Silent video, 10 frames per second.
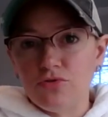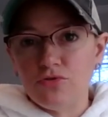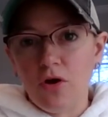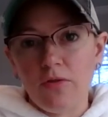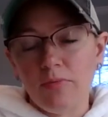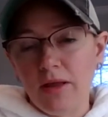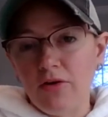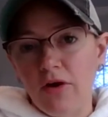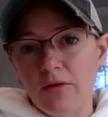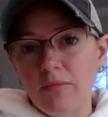draw the
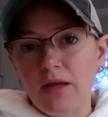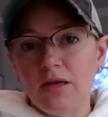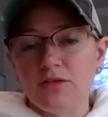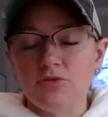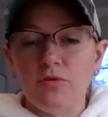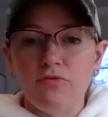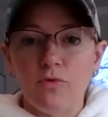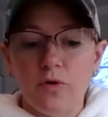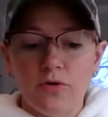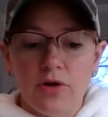playground, make it into a
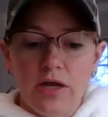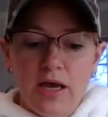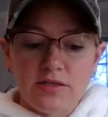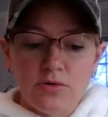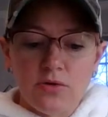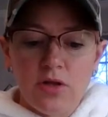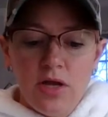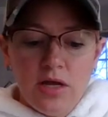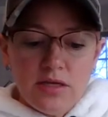fort or a castle.